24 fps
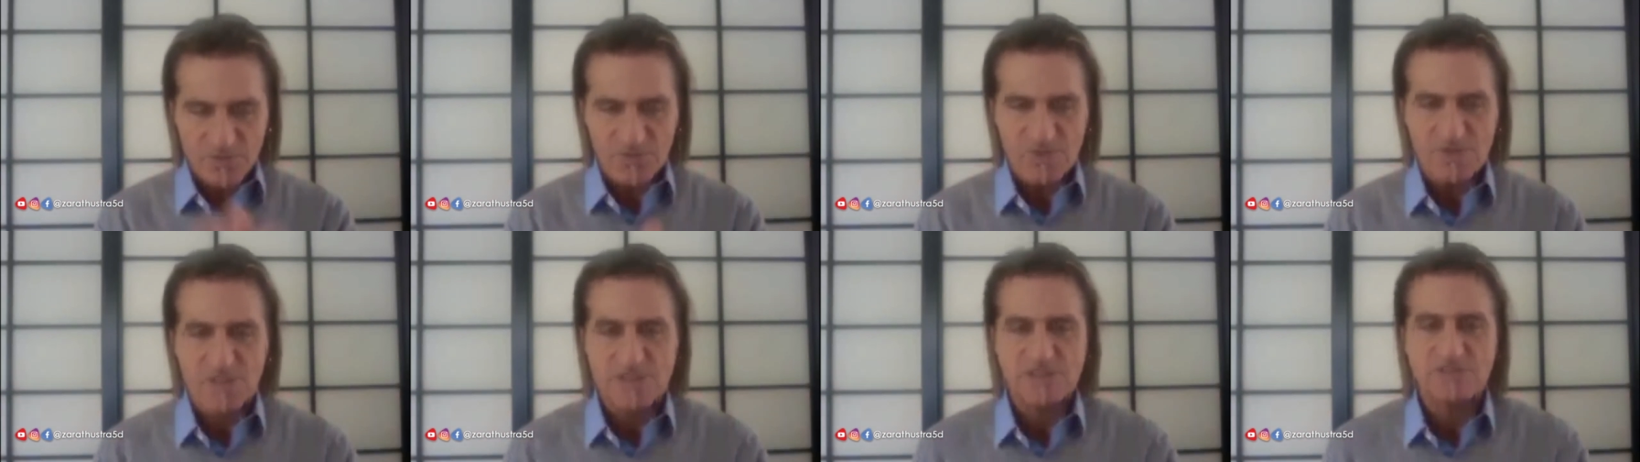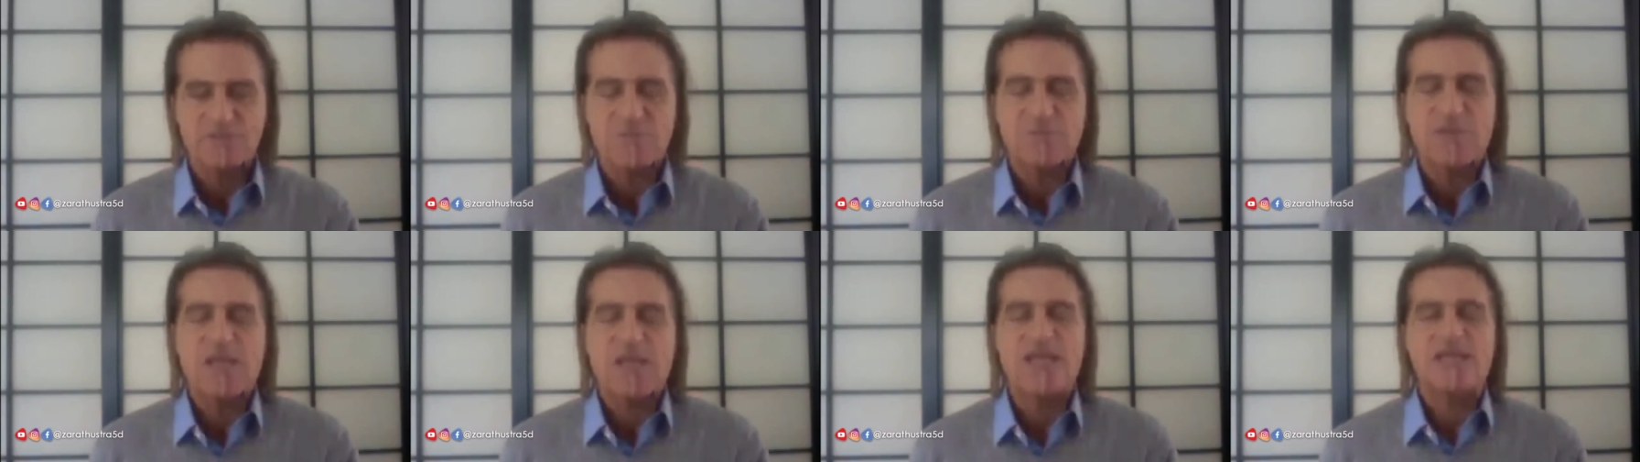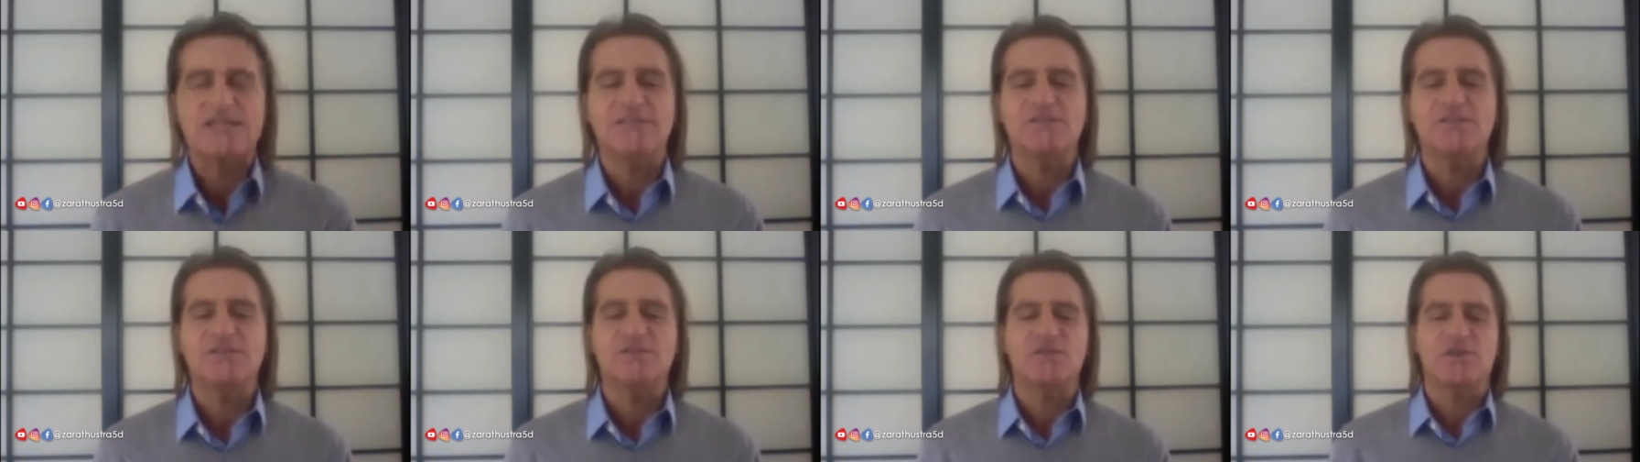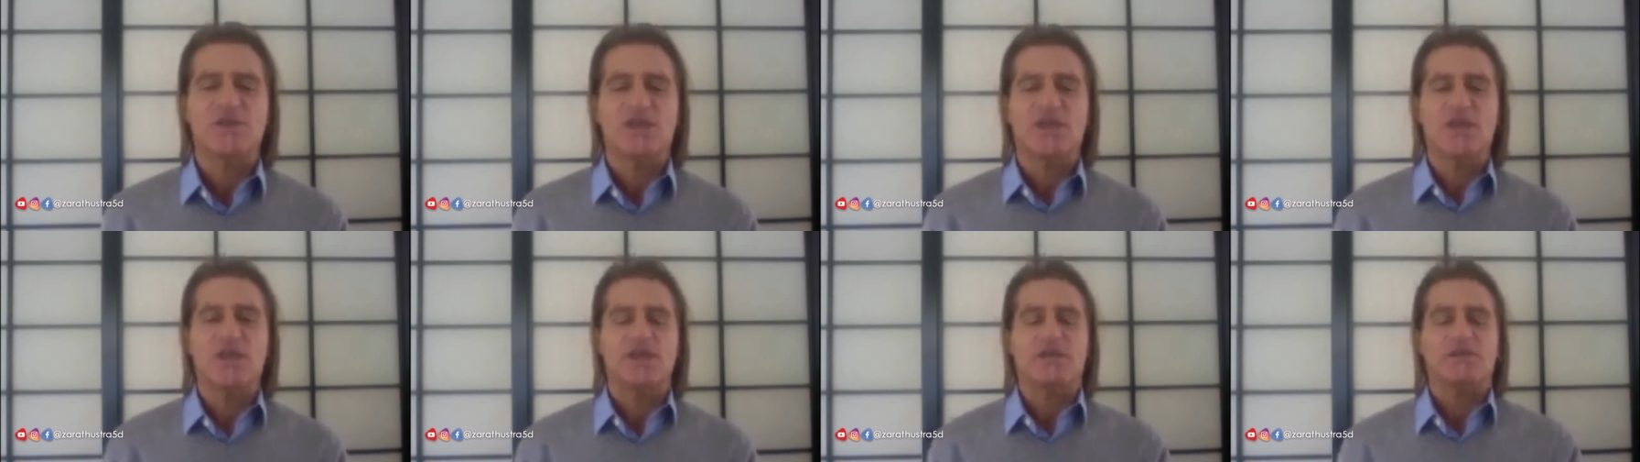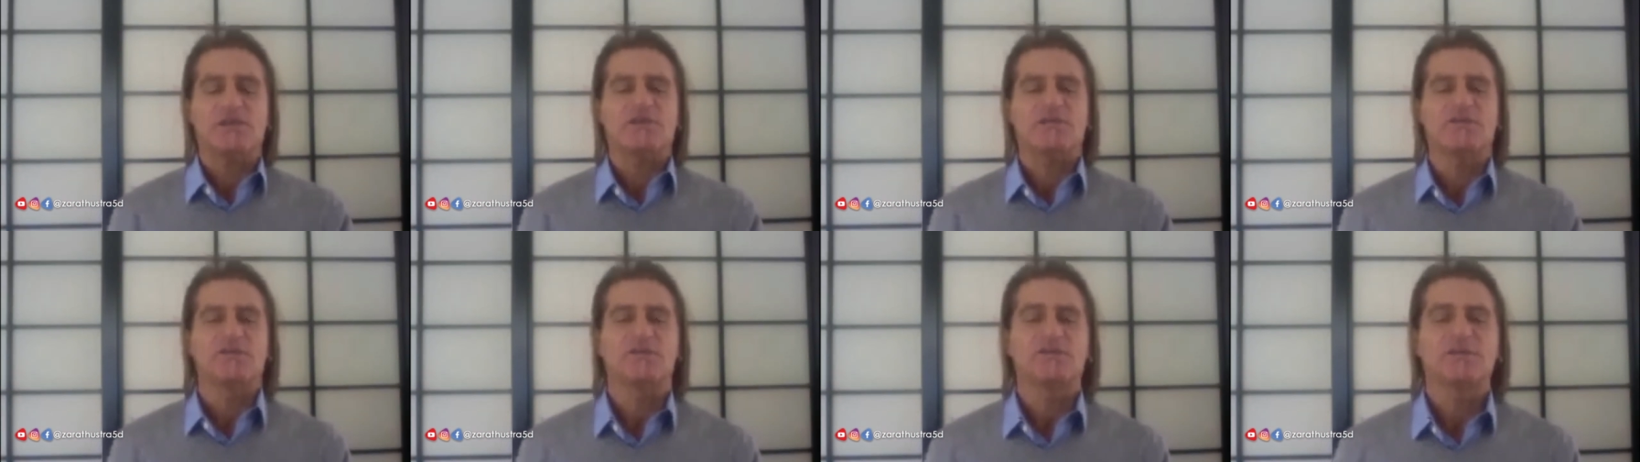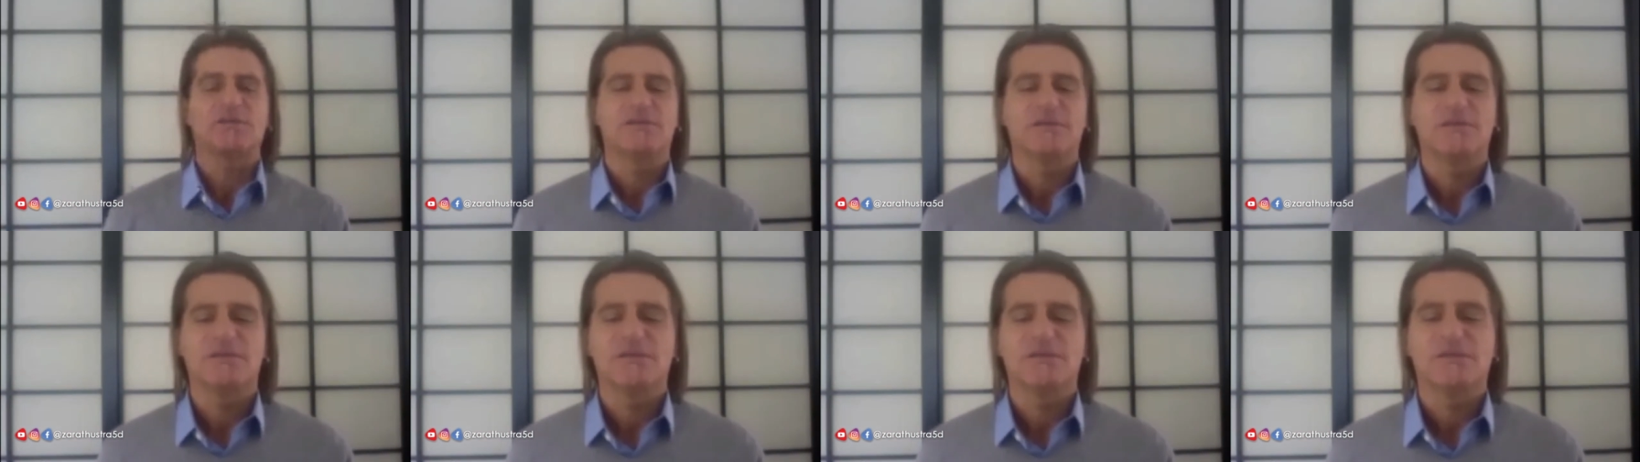to this place together.
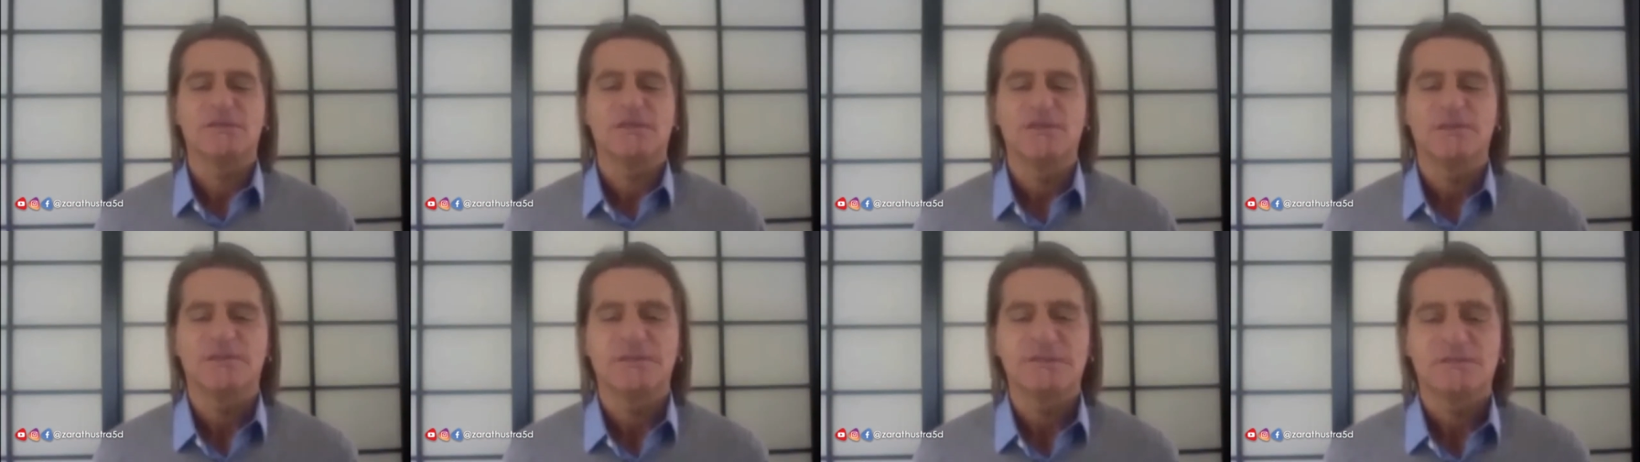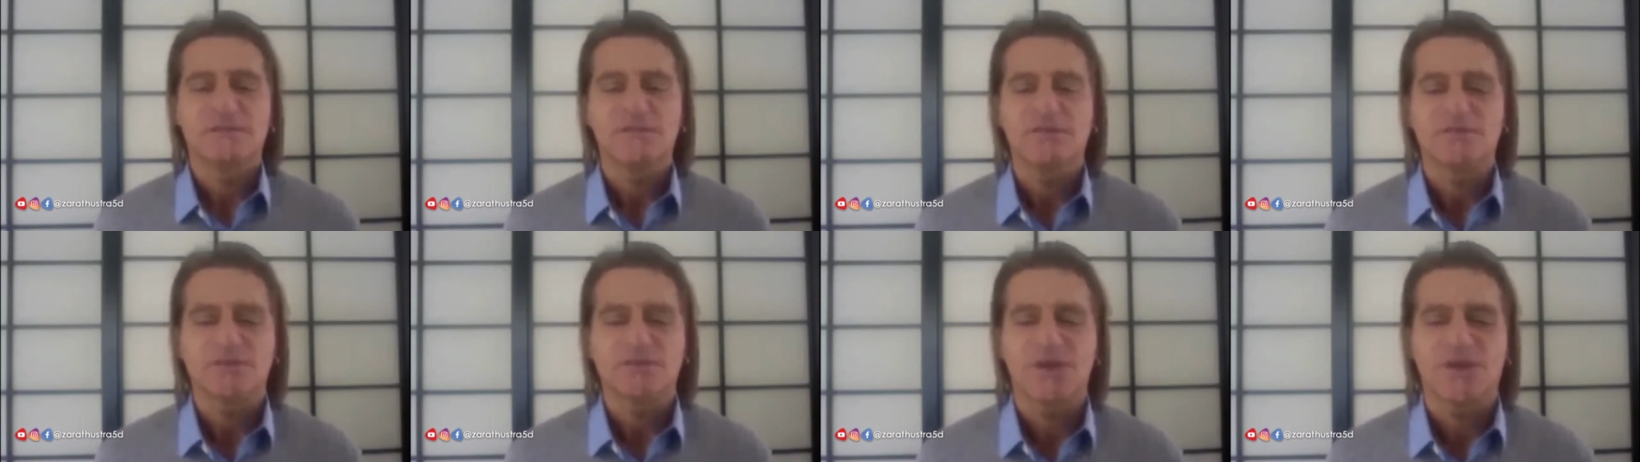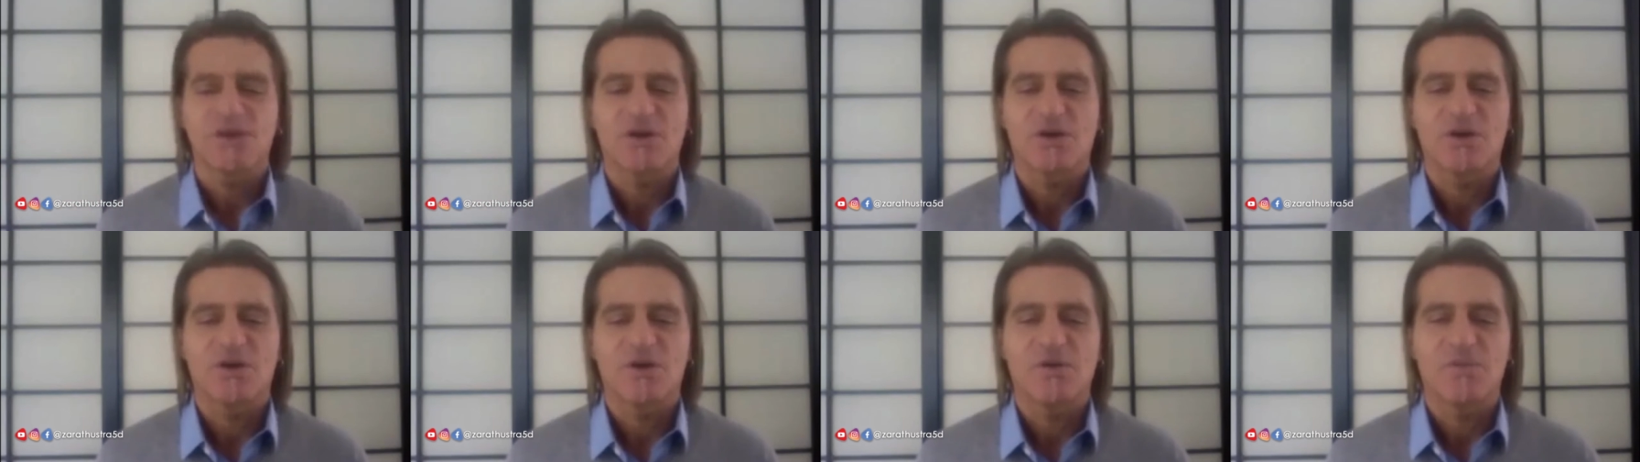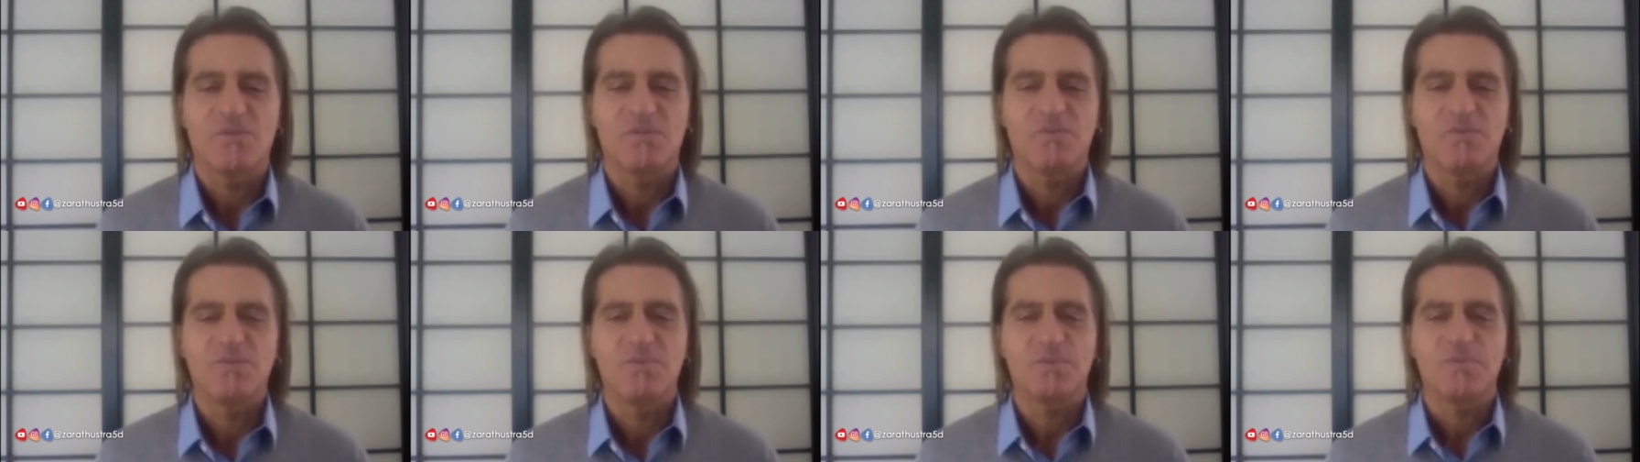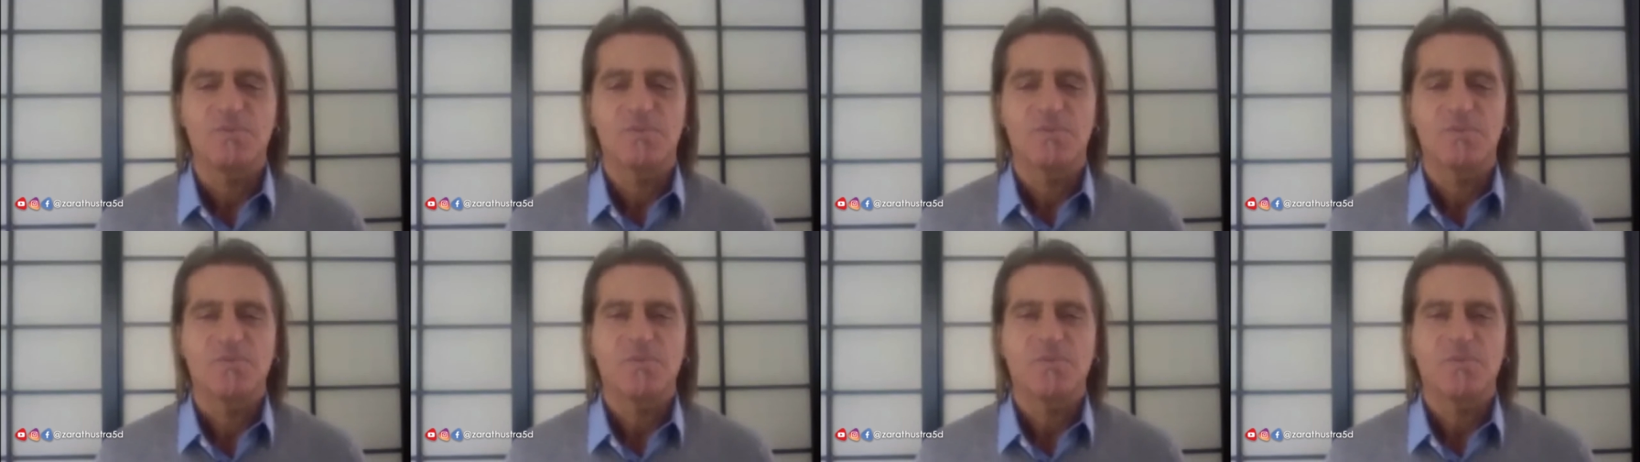So